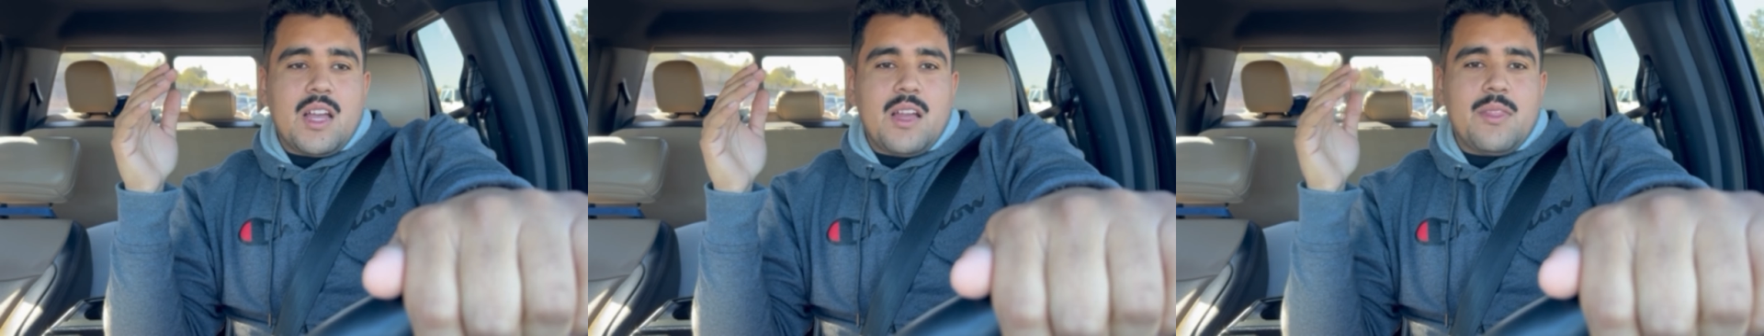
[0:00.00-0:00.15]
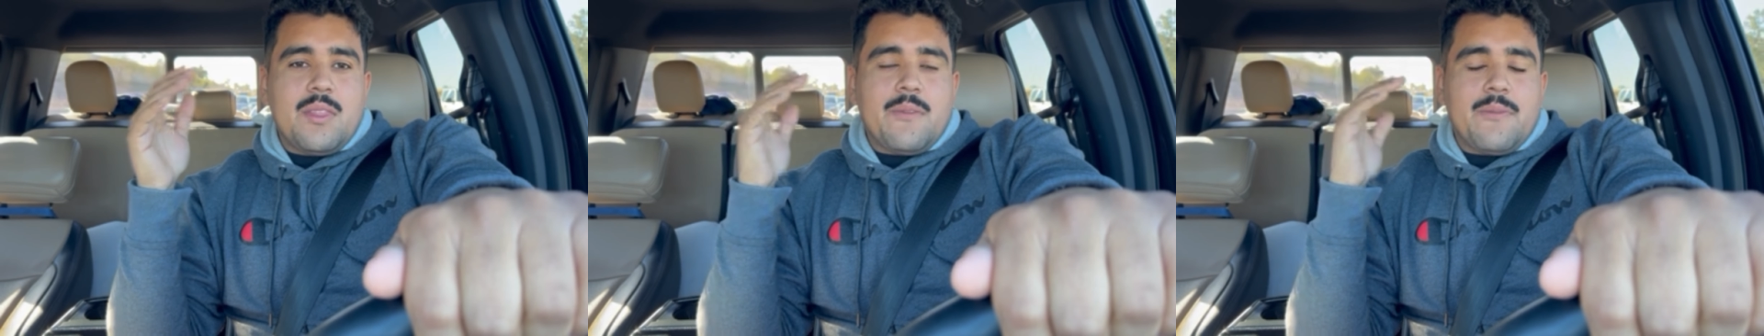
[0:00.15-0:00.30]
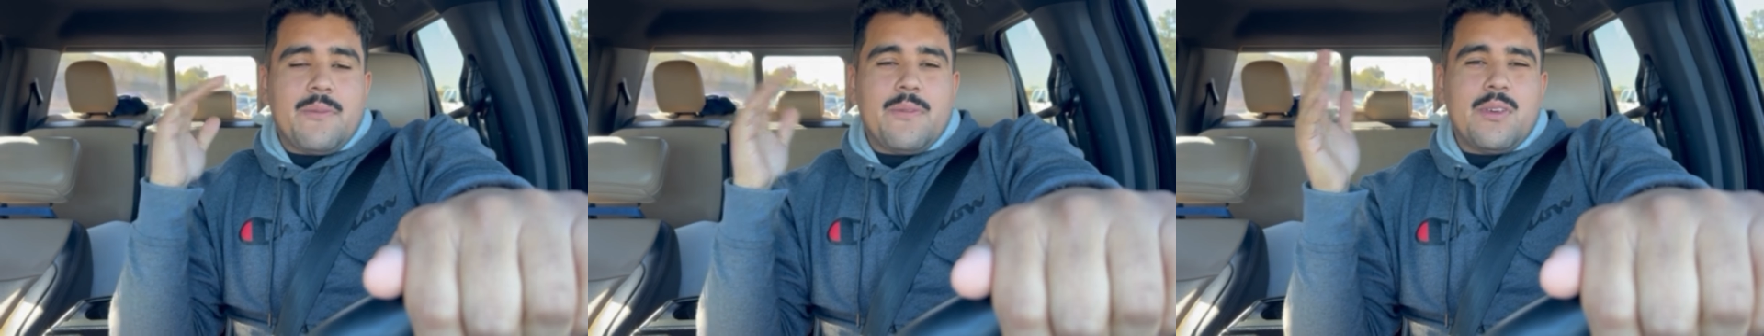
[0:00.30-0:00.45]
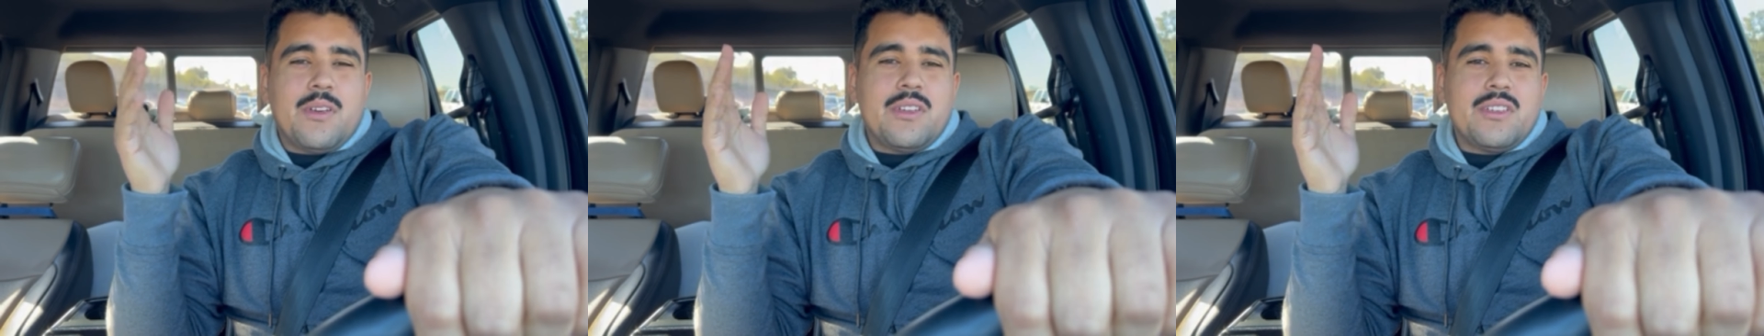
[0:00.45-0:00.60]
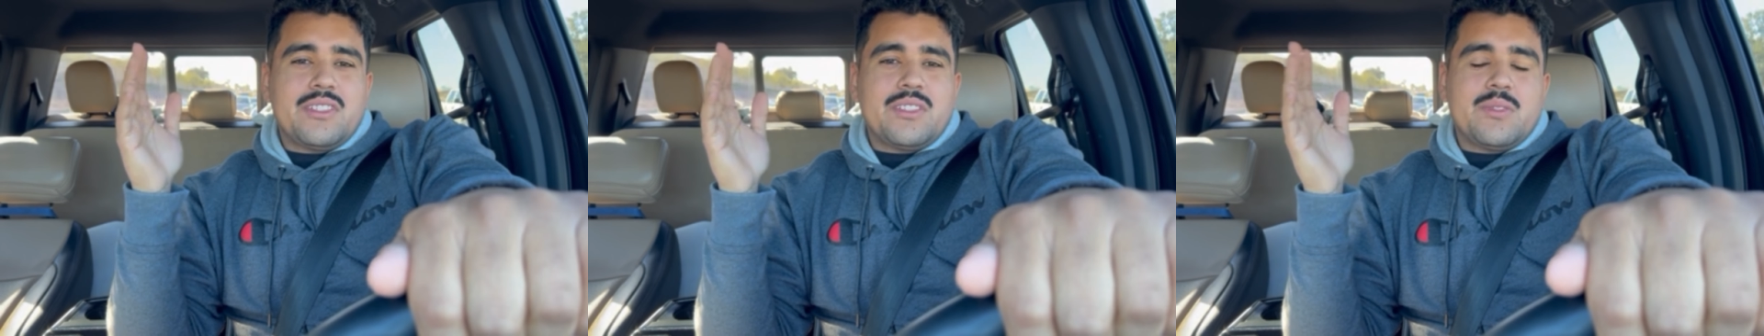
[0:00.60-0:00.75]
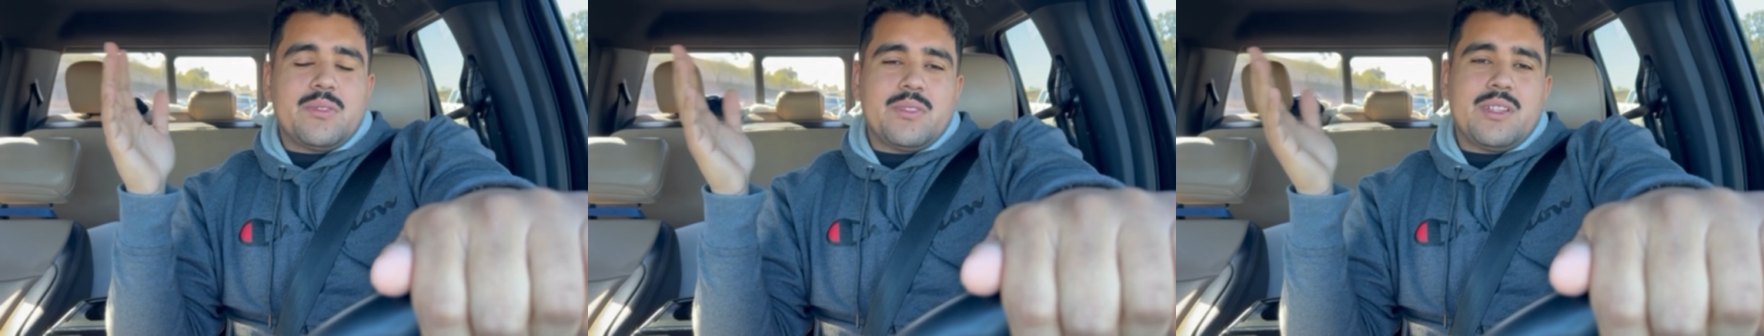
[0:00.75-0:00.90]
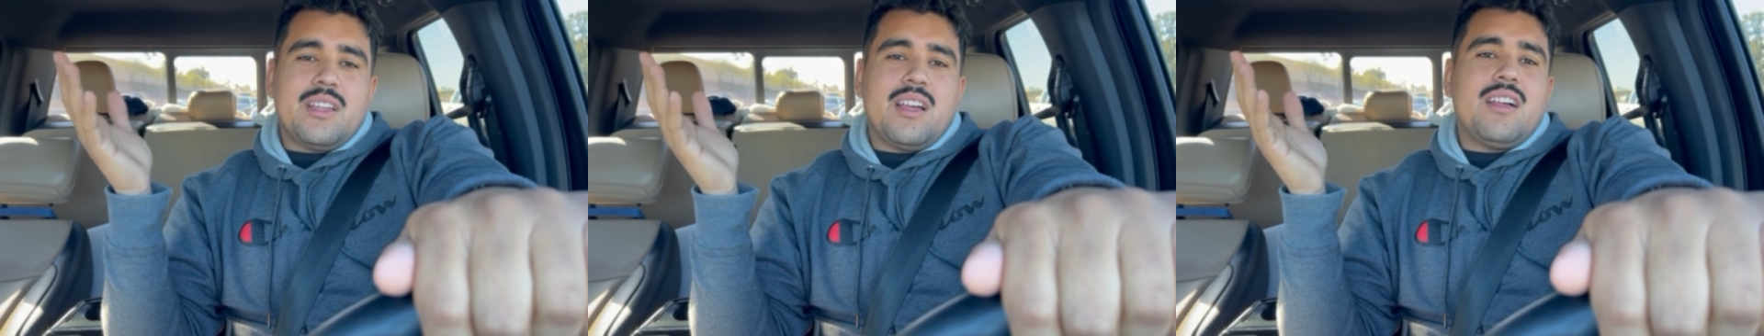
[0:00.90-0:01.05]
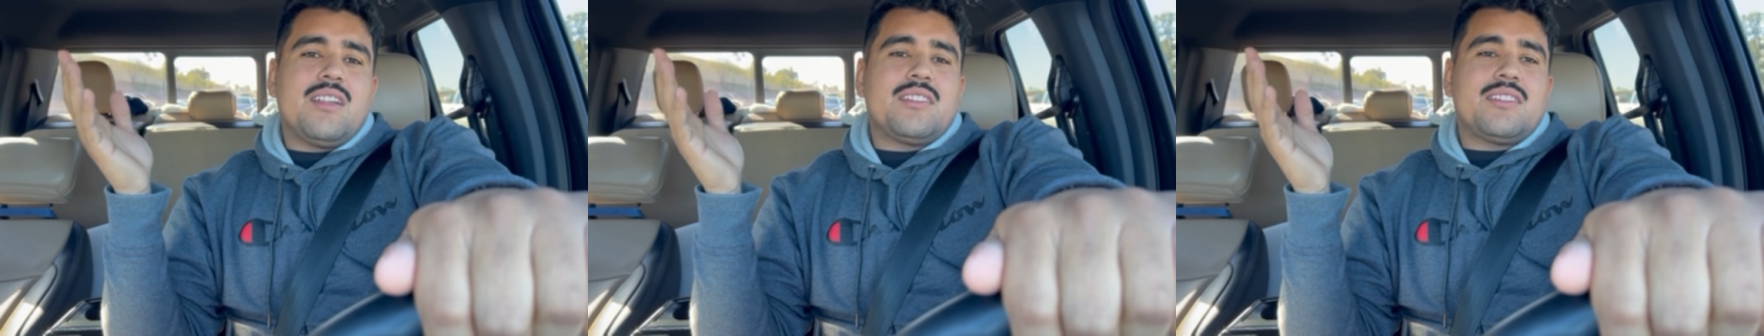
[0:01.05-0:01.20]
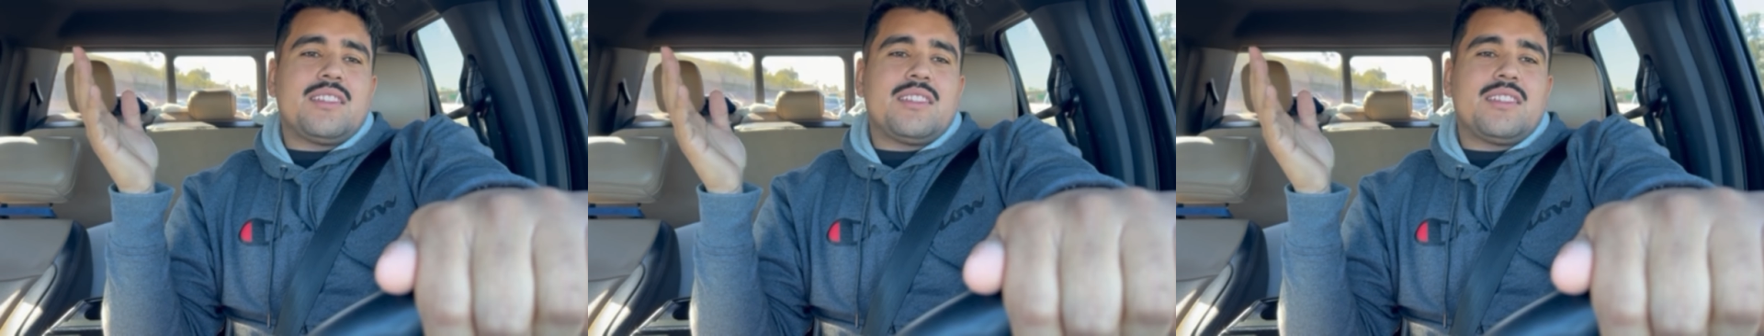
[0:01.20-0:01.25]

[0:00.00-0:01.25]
The first, I'll